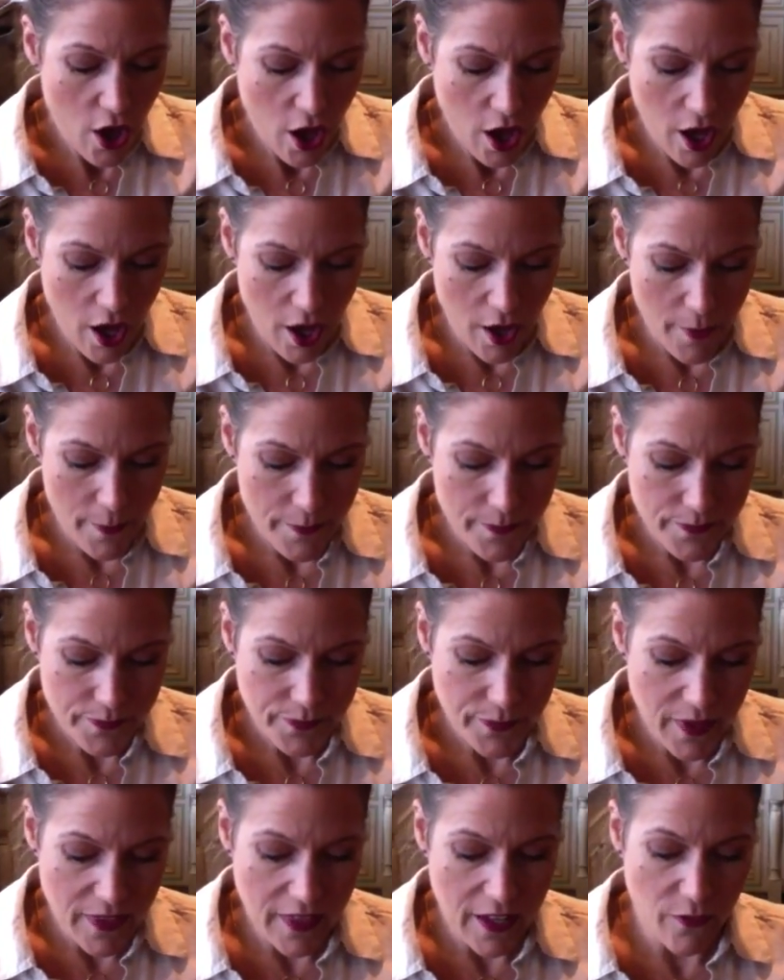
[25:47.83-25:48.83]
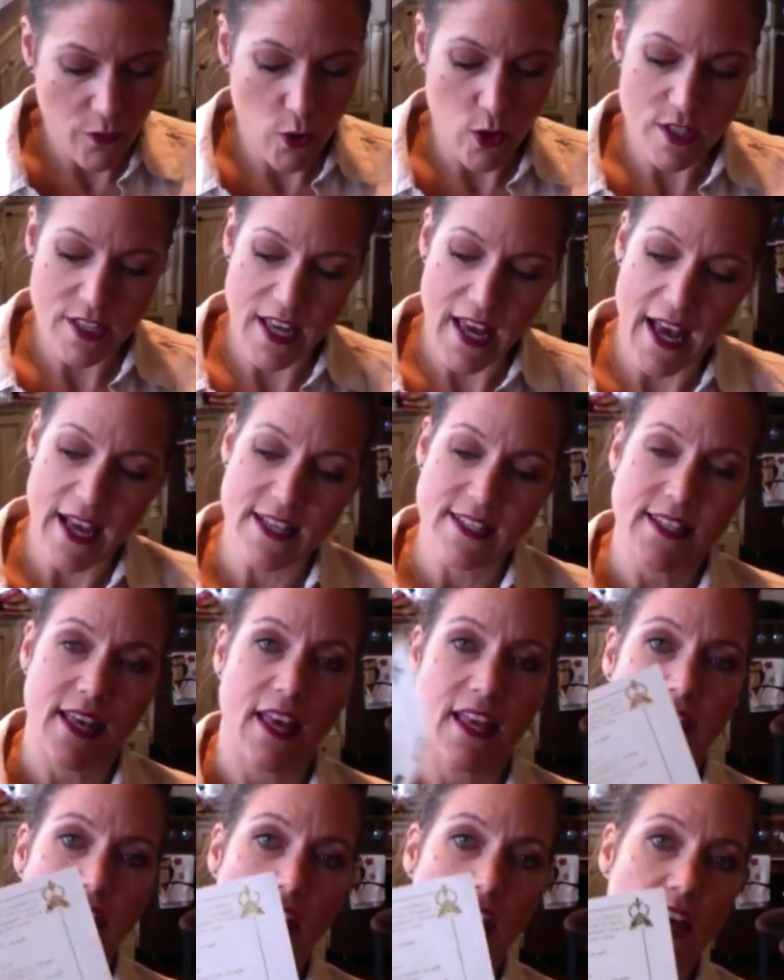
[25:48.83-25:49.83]
And then, of course, it has
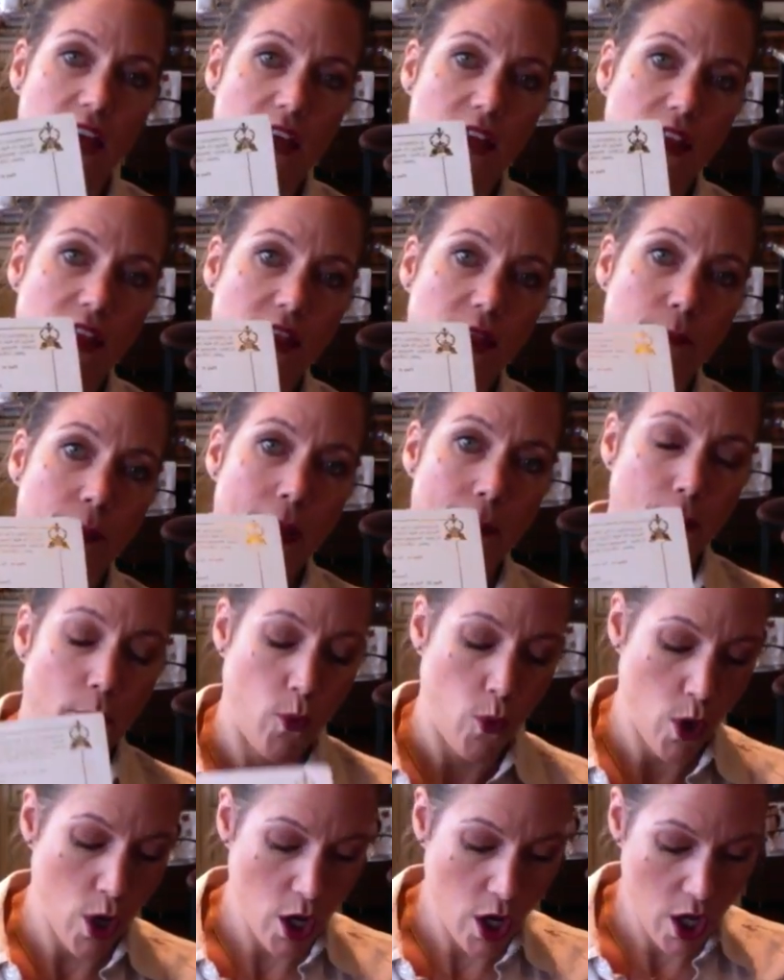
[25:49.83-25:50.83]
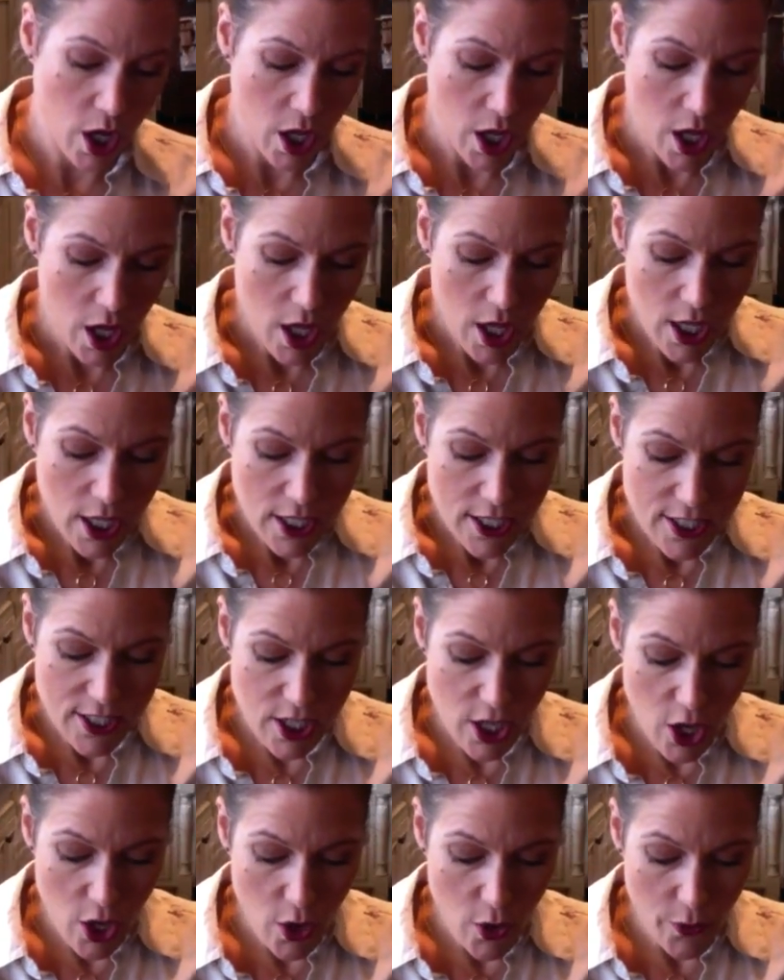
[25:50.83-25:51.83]
like the paperwork.
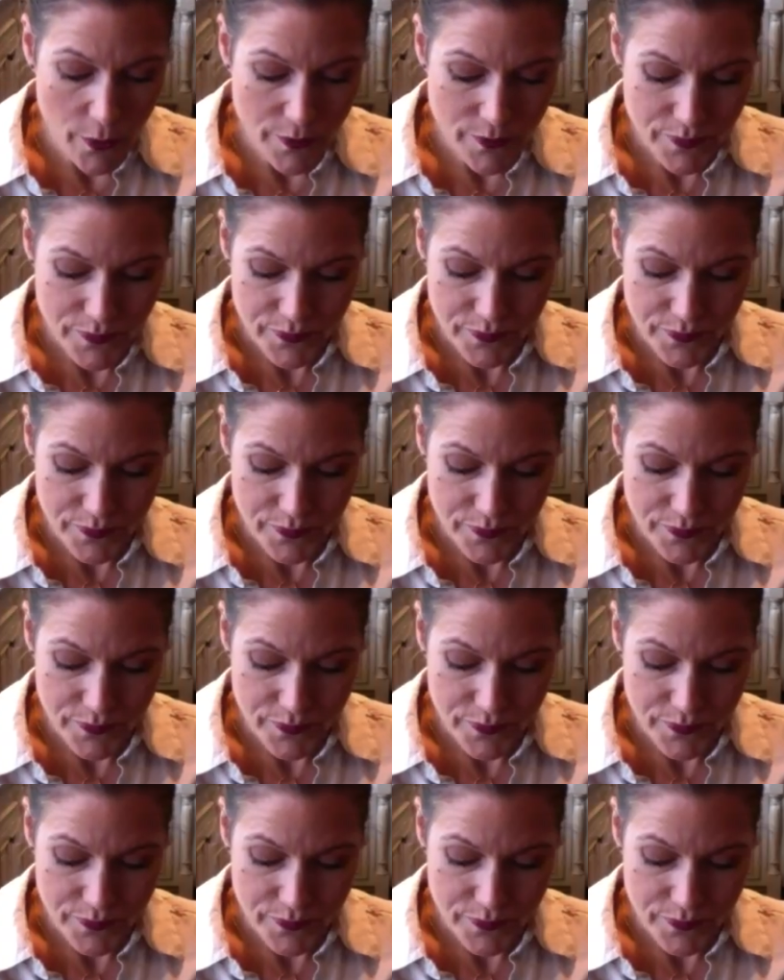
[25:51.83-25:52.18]
So,